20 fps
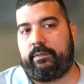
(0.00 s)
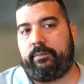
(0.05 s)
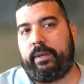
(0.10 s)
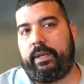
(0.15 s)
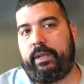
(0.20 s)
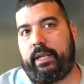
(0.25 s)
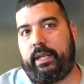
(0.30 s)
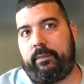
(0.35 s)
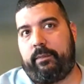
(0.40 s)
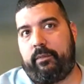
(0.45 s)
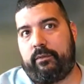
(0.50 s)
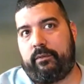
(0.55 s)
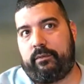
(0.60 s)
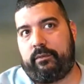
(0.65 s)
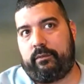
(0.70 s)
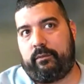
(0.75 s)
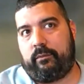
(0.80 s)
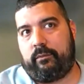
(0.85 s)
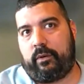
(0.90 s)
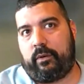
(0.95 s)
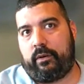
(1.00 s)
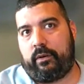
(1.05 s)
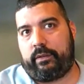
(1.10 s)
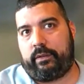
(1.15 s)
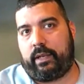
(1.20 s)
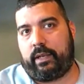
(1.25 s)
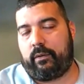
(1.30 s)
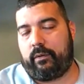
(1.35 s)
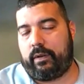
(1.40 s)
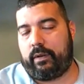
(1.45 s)
being able where
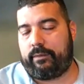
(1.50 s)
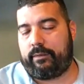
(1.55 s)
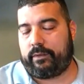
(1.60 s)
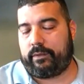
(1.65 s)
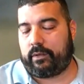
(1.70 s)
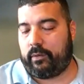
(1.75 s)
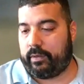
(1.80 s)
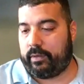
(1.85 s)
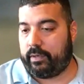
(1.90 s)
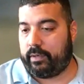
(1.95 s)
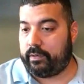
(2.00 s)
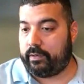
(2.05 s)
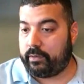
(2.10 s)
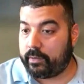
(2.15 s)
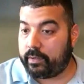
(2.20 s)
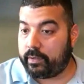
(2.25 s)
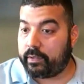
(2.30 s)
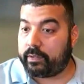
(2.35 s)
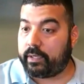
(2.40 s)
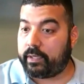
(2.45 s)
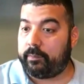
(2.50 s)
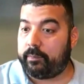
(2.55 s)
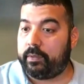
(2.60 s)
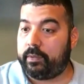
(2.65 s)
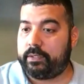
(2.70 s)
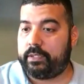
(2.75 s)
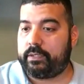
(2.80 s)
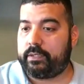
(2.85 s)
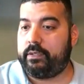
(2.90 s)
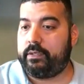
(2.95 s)
they don't have to go in and do anything, but
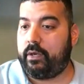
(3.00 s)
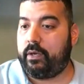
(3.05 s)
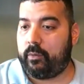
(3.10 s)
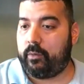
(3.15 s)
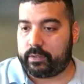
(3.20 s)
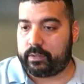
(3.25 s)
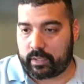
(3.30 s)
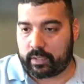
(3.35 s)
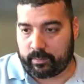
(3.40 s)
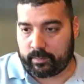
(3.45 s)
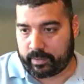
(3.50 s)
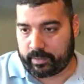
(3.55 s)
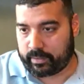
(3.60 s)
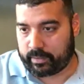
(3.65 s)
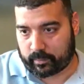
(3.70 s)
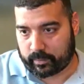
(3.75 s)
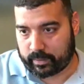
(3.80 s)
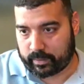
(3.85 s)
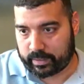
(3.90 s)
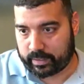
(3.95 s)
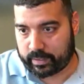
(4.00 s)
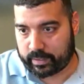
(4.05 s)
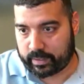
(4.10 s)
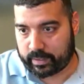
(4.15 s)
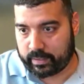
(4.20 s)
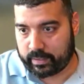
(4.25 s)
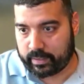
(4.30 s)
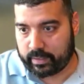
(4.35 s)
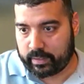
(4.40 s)
just know what's coming their way,